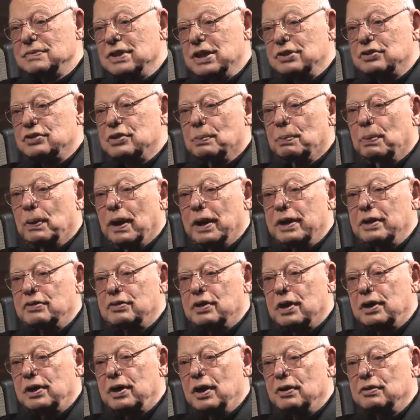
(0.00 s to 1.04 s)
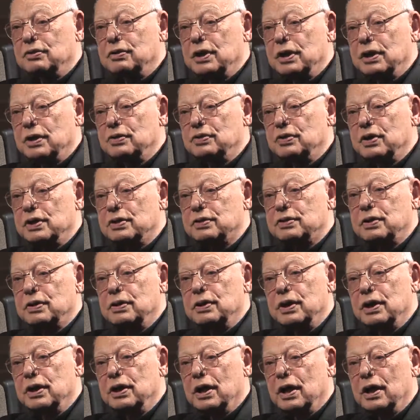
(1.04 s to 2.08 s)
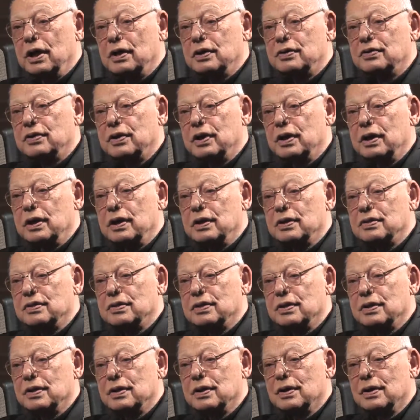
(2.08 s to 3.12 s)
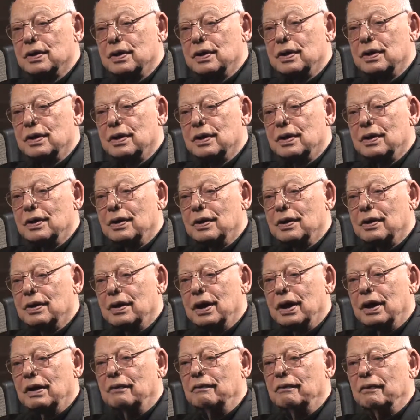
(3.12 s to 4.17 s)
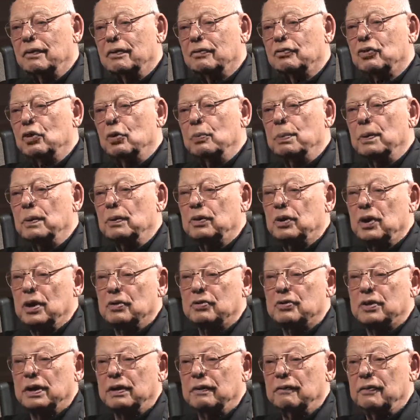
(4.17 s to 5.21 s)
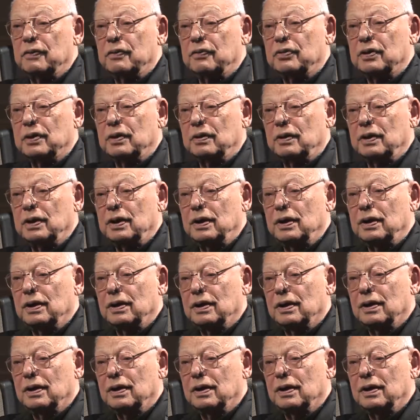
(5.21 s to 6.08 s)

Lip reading: It's a place that doesn't exist in the United States, a super testing facility.